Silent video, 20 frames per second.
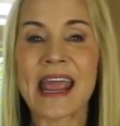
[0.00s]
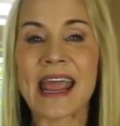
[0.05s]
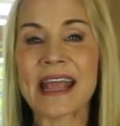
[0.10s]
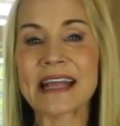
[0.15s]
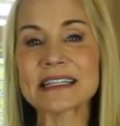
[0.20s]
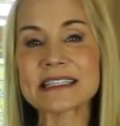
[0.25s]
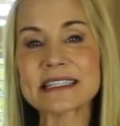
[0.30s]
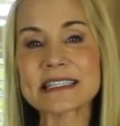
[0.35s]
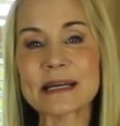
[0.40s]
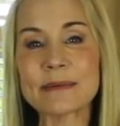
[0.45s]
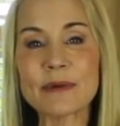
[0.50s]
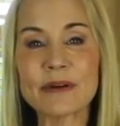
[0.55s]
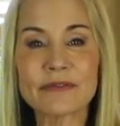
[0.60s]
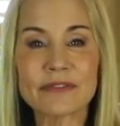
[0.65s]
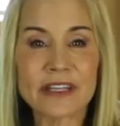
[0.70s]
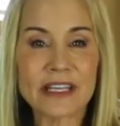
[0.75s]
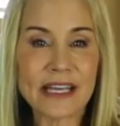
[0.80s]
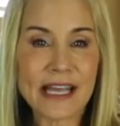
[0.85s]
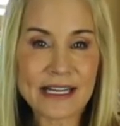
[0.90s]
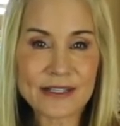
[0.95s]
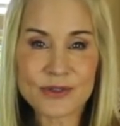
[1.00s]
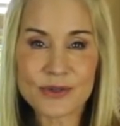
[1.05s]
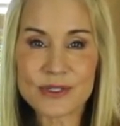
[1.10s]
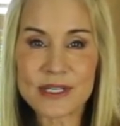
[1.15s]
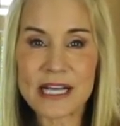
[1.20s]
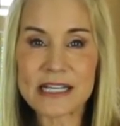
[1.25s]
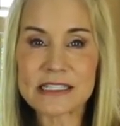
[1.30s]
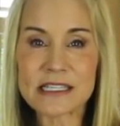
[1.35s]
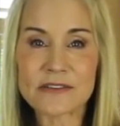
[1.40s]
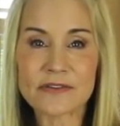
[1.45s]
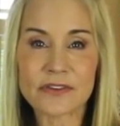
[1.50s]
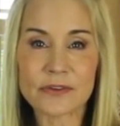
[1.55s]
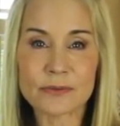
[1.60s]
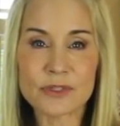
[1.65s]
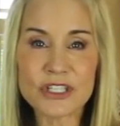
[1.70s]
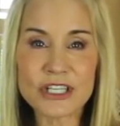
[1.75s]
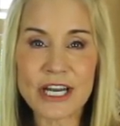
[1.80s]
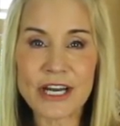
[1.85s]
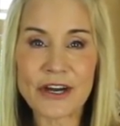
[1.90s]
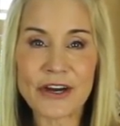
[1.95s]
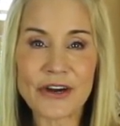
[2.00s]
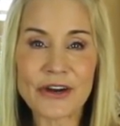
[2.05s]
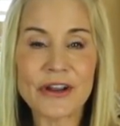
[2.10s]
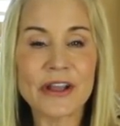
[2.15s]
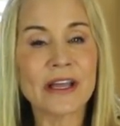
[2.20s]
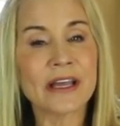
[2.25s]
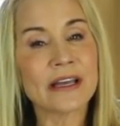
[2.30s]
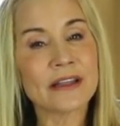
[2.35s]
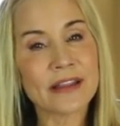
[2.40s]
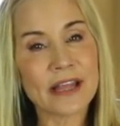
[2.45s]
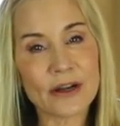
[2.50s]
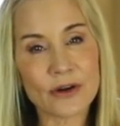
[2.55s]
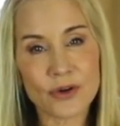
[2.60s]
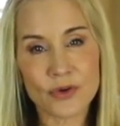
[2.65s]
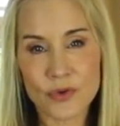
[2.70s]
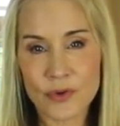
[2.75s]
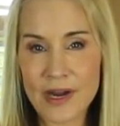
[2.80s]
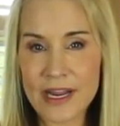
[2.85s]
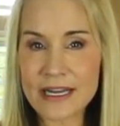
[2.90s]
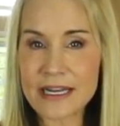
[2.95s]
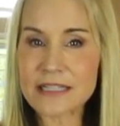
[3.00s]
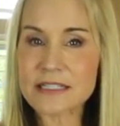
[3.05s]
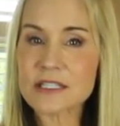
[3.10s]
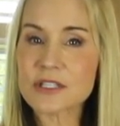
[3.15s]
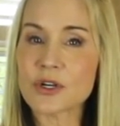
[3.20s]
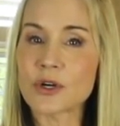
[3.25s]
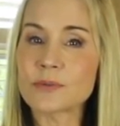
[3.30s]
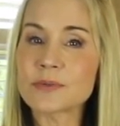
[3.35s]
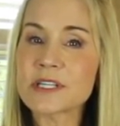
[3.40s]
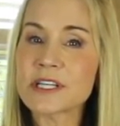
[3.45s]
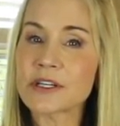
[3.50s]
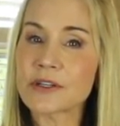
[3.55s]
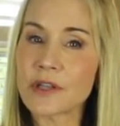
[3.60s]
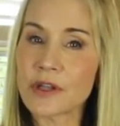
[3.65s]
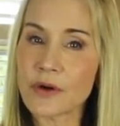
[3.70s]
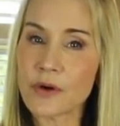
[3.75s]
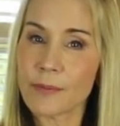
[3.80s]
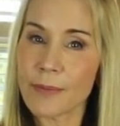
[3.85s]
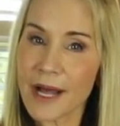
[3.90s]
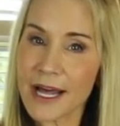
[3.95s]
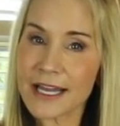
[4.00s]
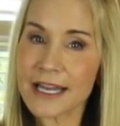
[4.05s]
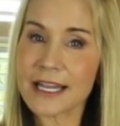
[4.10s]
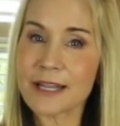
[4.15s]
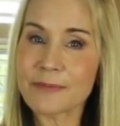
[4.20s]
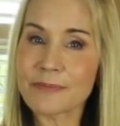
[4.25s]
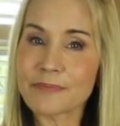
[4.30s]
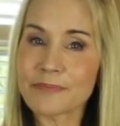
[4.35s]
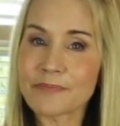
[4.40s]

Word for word: and some of the exercises from Cher that are great at sculpting your lower body.